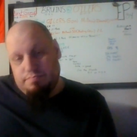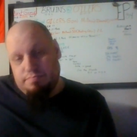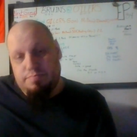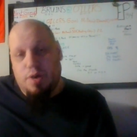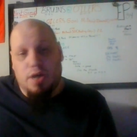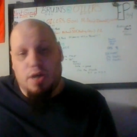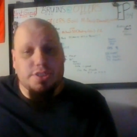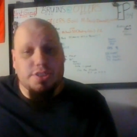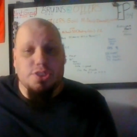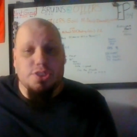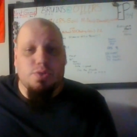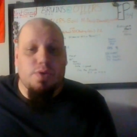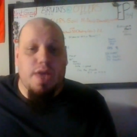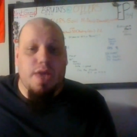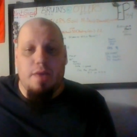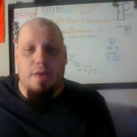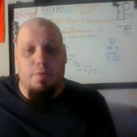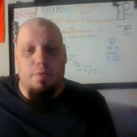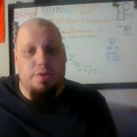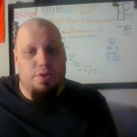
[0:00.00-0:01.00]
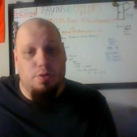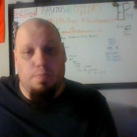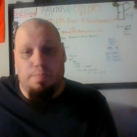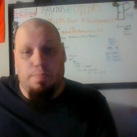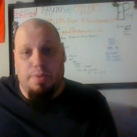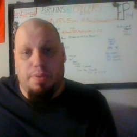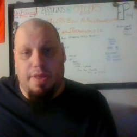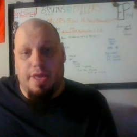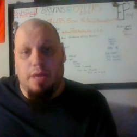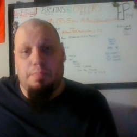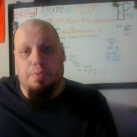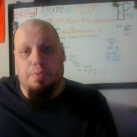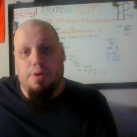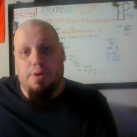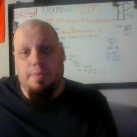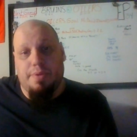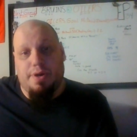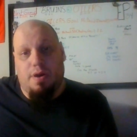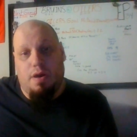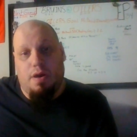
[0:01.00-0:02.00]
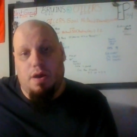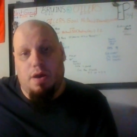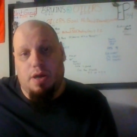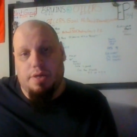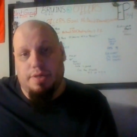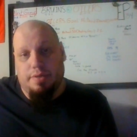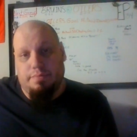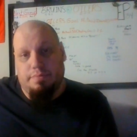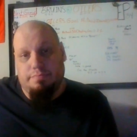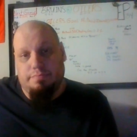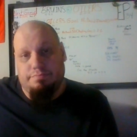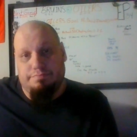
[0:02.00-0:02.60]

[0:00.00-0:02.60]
Boston's okay with you playing perimeter hockey.